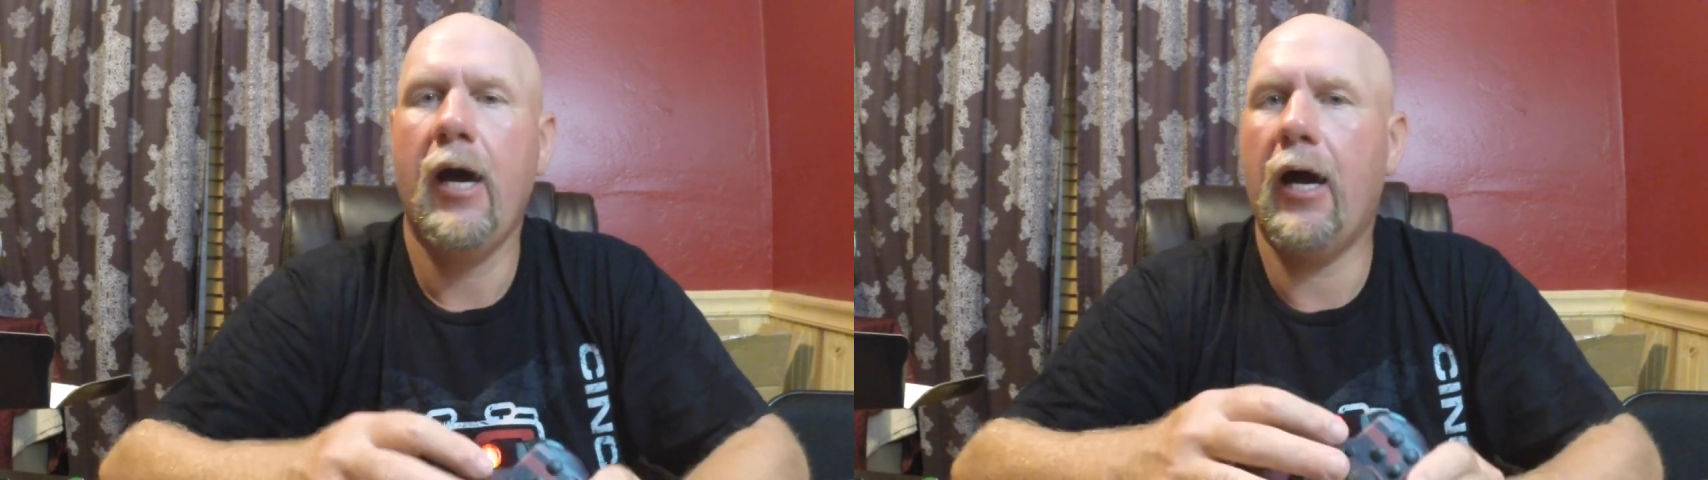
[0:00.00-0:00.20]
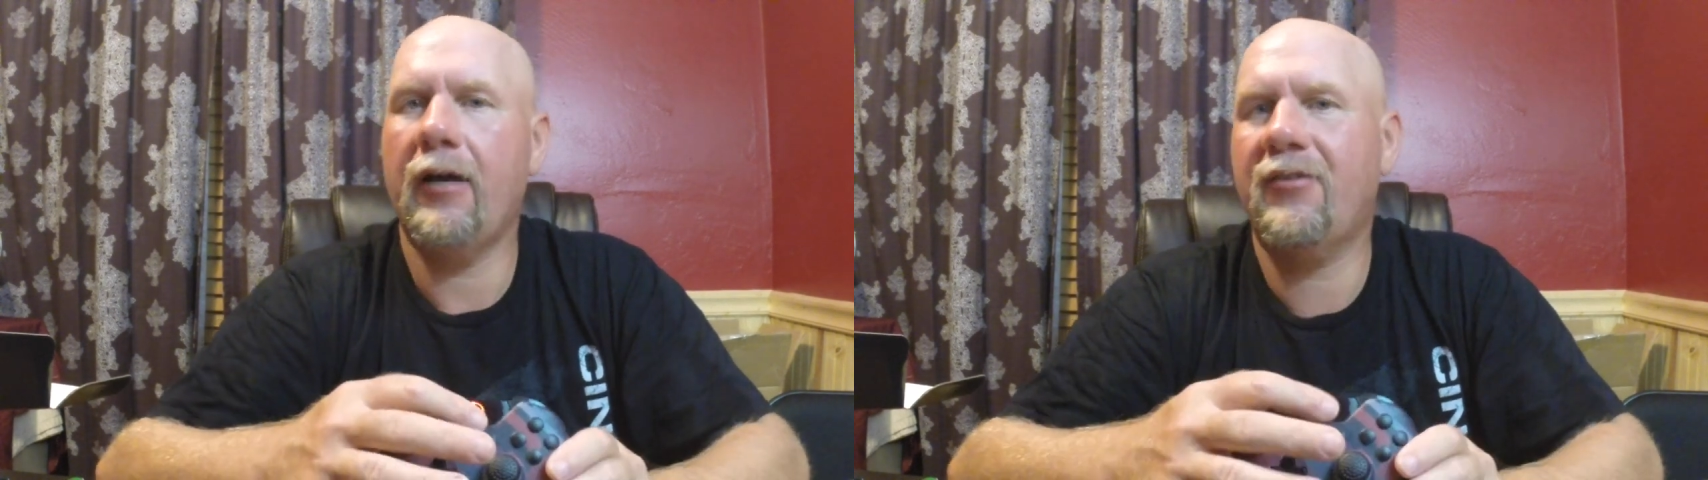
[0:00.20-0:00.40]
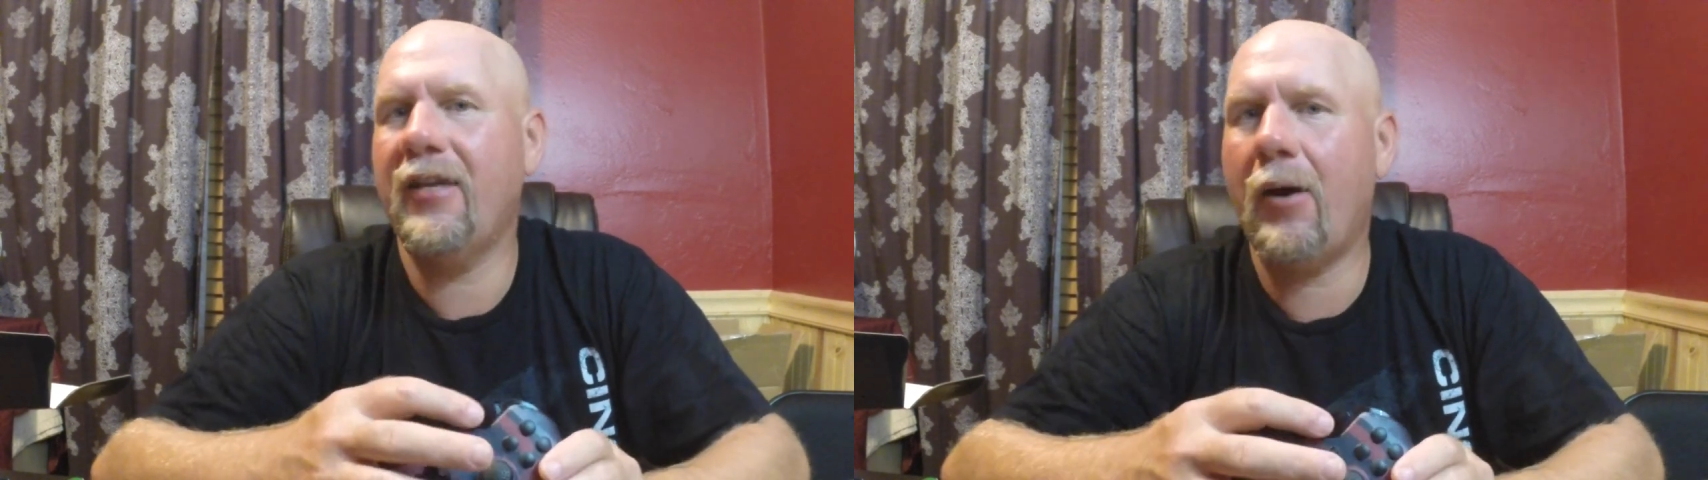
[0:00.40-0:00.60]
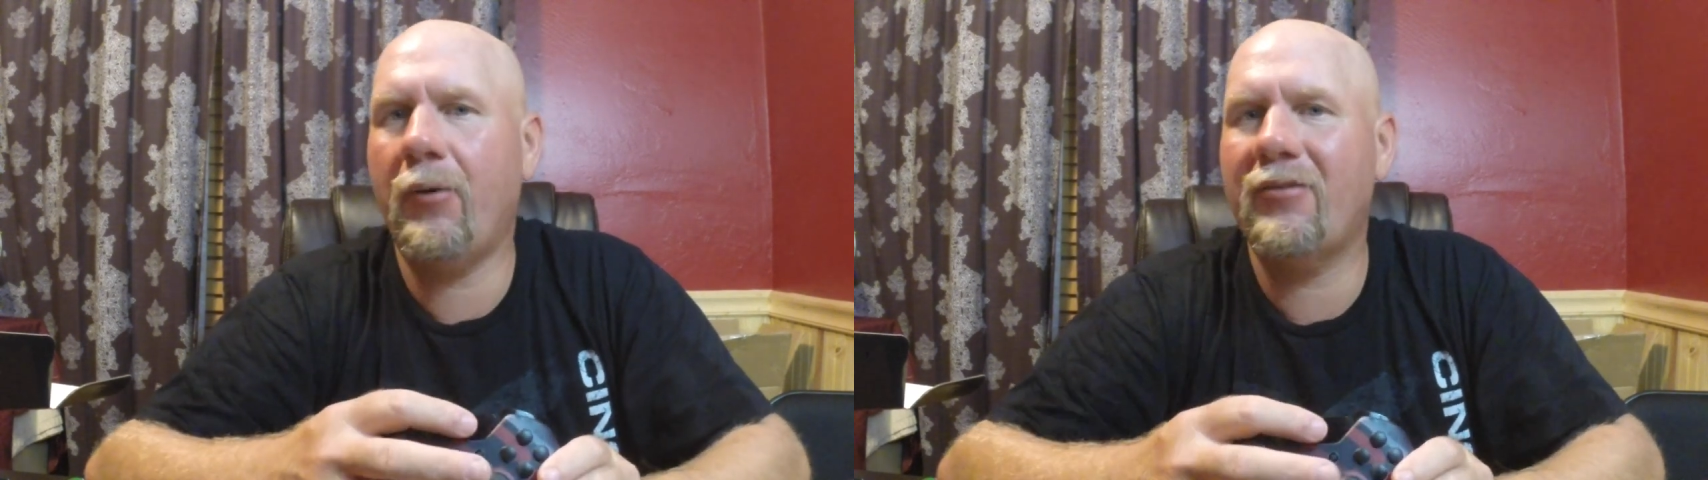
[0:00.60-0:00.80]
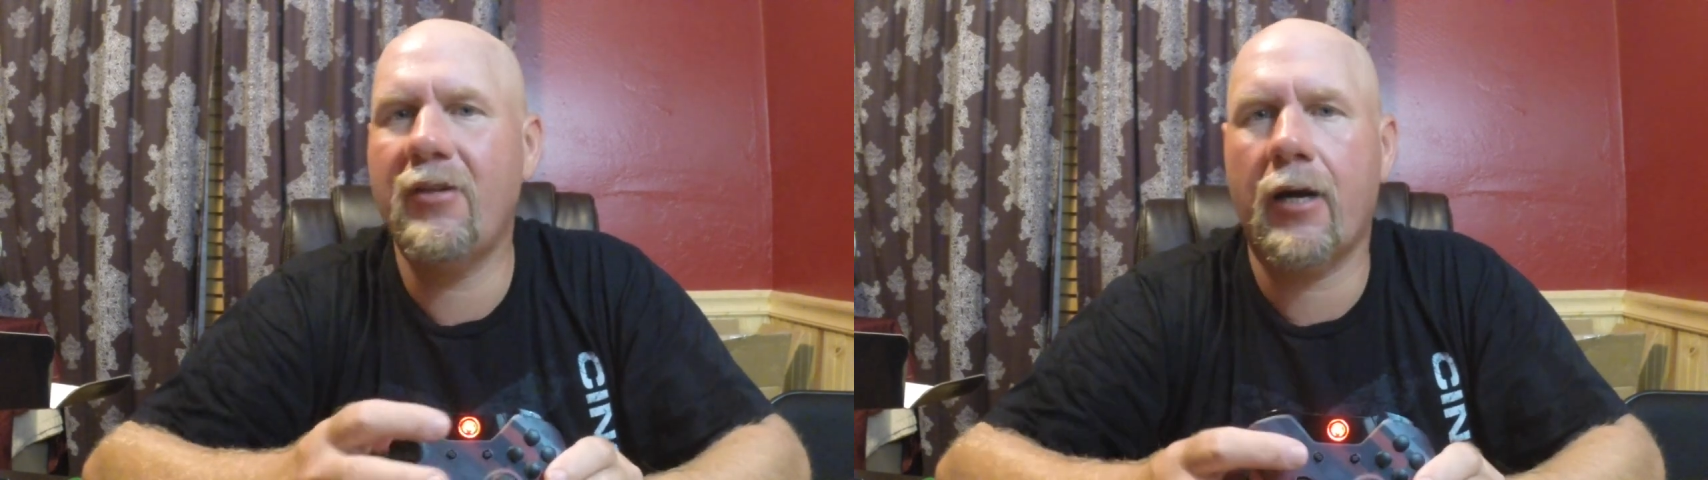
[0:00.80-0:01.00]
Uh, so now
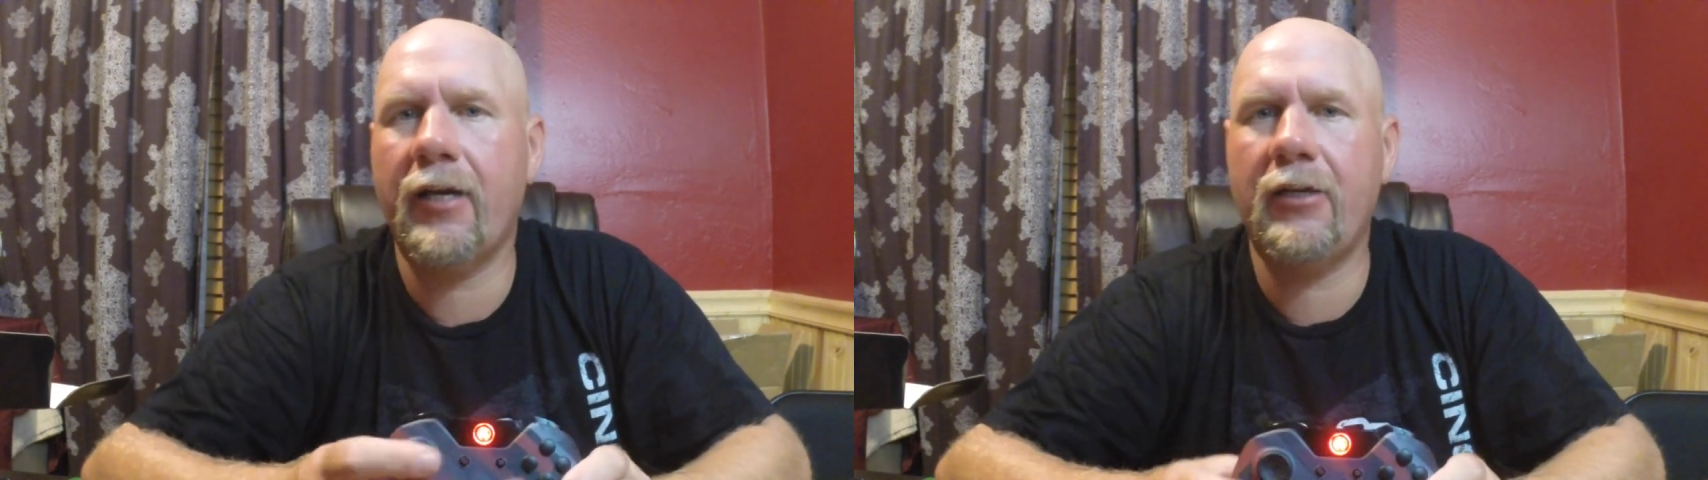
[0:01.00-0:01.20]
it's not an